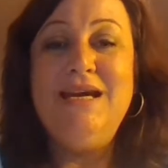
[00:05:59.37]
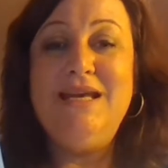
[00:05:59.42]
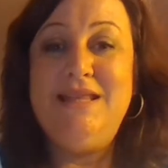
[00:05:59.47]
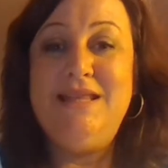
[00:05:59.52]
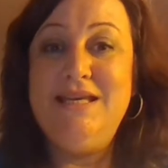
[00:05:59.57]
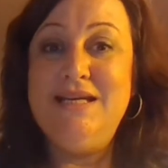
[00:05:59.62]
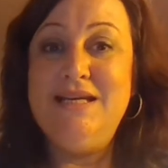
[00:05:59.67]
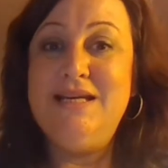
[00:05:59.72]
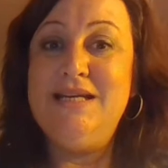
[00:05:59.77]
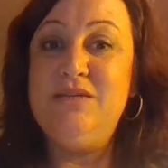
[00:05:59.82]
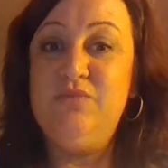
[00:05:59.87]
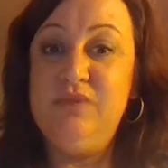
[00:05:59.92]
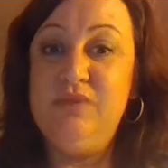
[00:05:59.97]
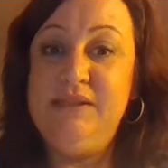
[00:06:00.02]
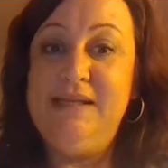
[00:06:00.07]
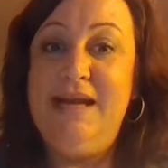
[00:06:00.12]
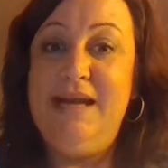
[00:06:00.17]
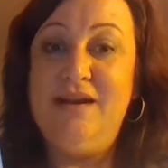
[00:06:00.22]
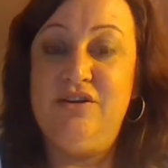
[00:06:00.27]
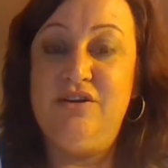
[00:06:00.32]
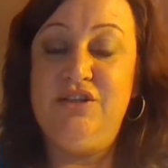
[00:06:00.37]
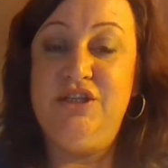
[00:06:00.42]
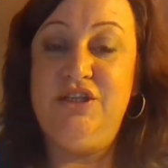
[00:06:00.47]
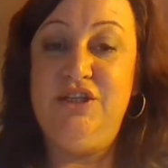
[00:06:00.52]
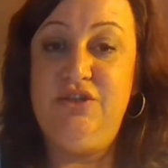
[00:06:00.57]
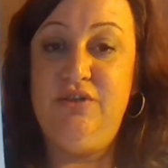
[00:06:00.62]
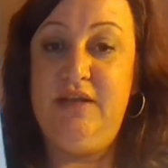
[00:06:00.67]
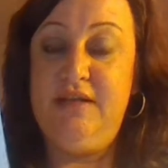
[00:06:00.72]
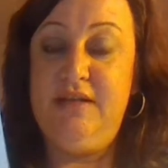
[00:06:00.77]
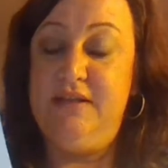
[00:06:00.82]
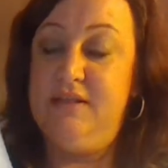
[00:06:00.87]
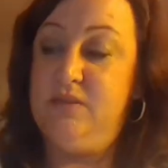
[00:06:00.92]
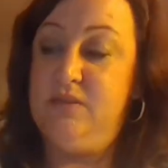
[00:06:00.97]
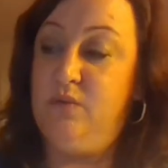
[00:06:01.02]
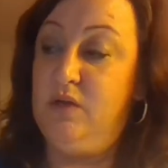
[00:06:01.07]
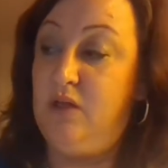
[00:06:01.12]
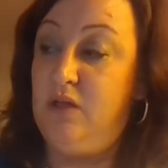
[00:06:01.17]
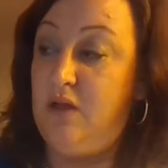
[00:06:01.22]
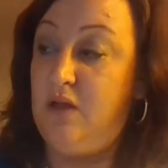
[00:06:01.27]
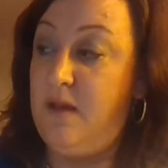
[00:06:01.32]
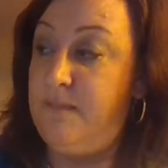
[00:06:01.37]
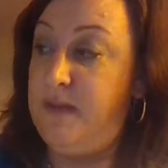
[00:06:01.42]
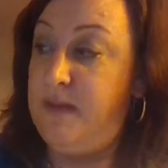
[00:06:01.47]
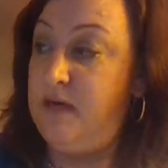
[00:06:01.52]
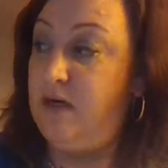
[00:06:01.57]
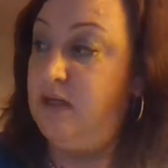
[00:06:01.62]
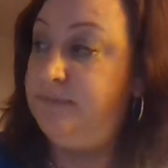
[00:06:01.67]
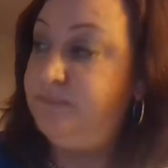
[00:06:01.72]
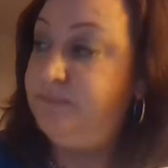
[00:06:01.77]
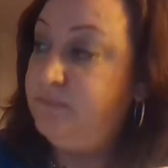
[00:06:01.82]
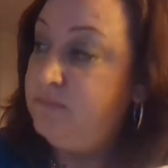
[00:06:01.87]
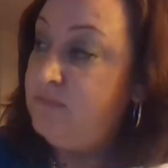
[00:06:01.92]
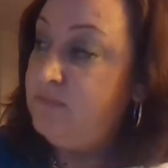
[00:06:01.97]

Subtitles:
think I really actually do like this one a lot better.